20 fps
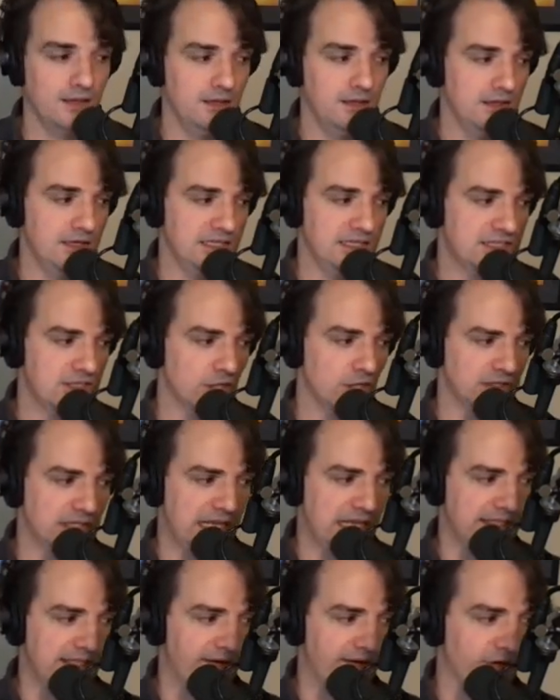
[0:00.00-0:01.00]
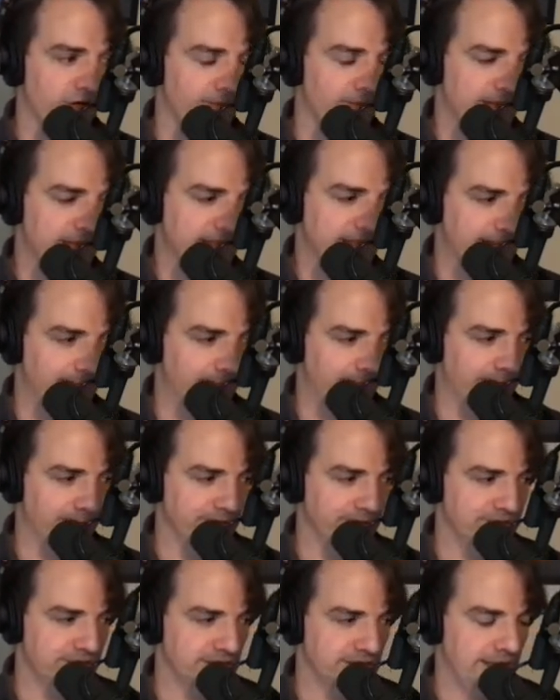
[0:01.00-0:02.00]
It's not like the recommended
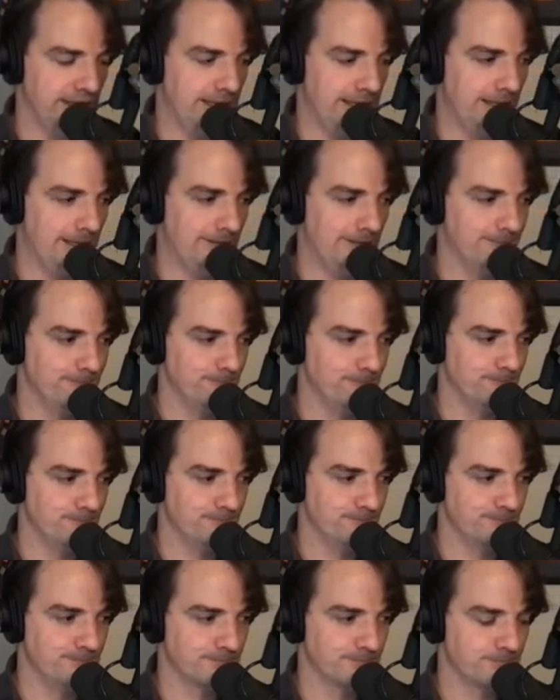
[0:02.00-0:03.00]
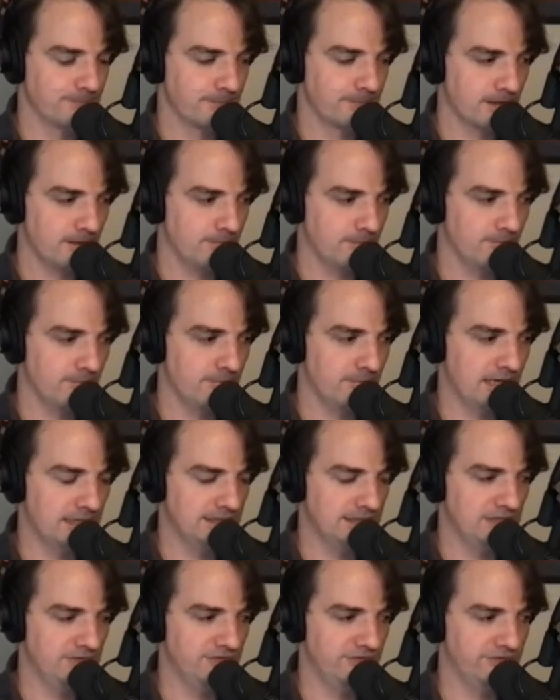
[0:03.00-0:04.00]
approach, um,
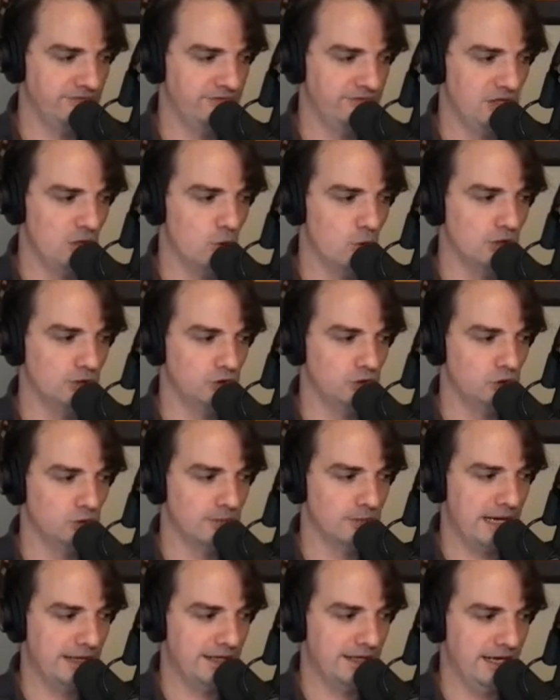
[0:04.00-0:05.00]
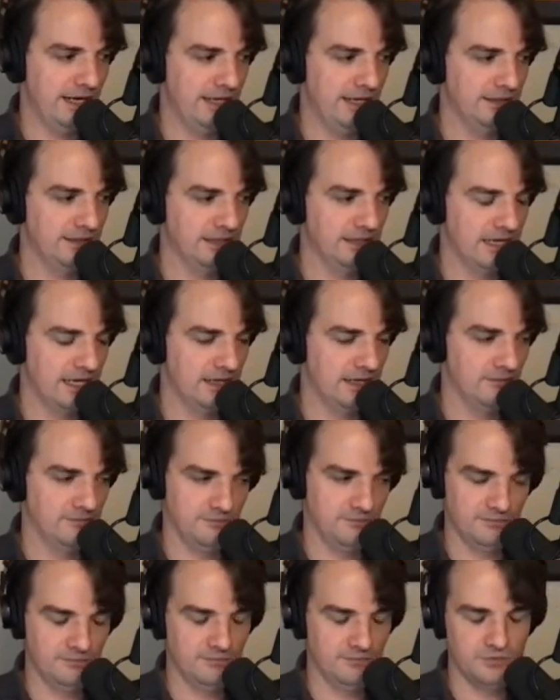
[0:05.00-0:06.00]
but if you want to migrate
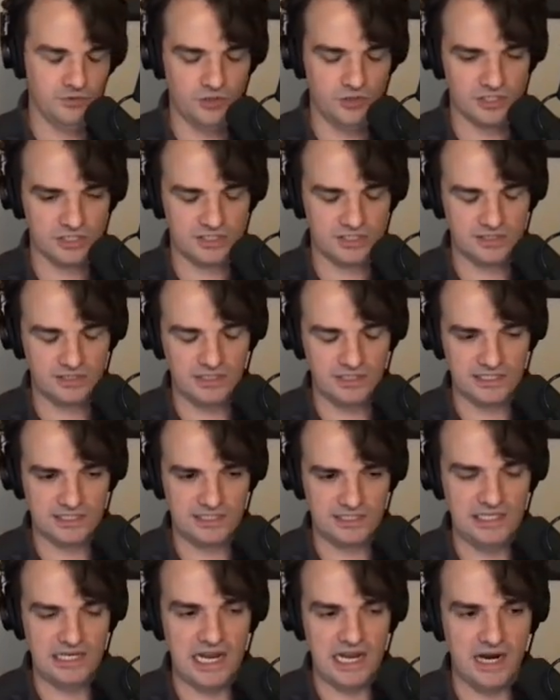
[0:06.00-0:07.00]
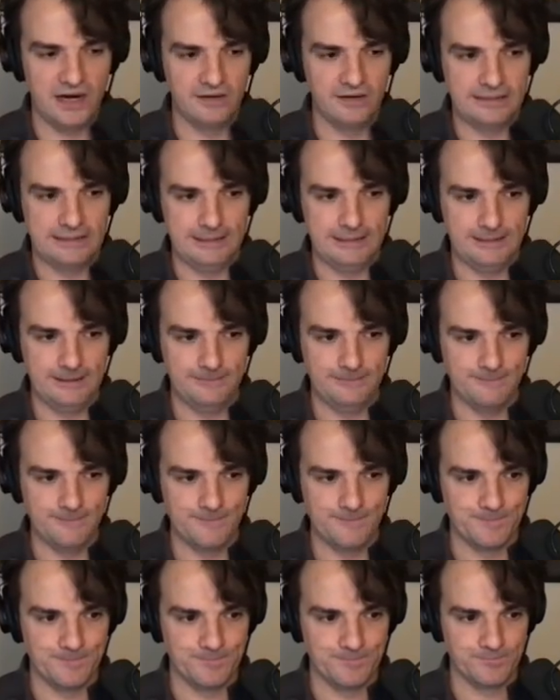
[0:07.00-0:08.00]
and you still are
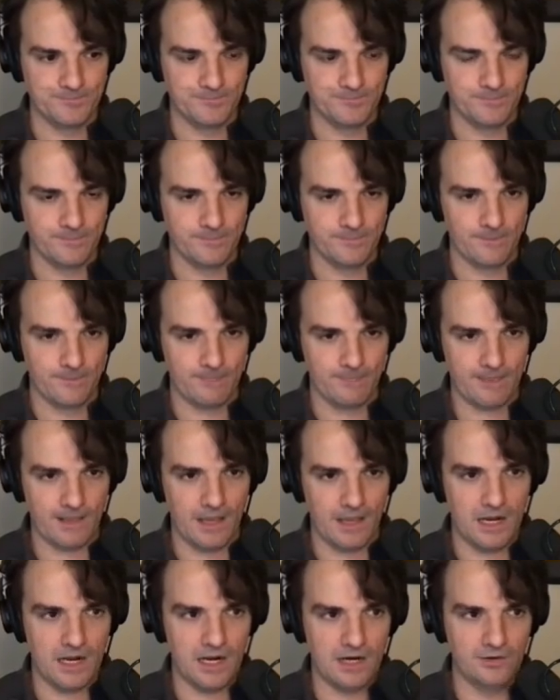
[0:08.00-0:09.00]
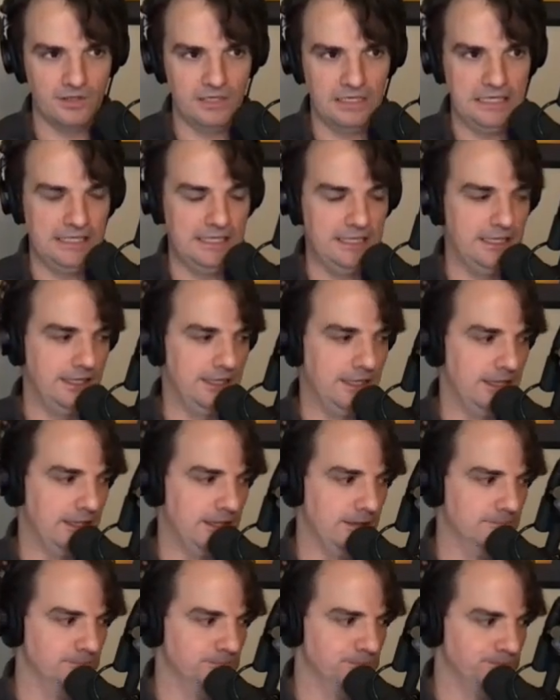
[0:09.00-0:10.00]
um, are
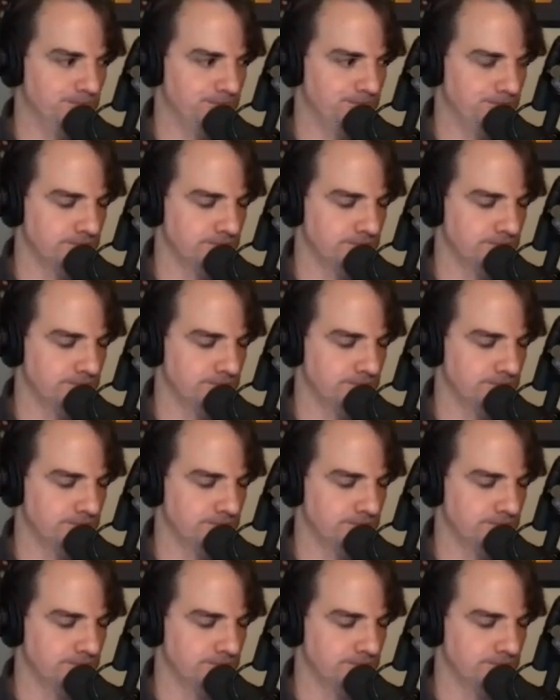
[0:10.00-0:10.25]
really um,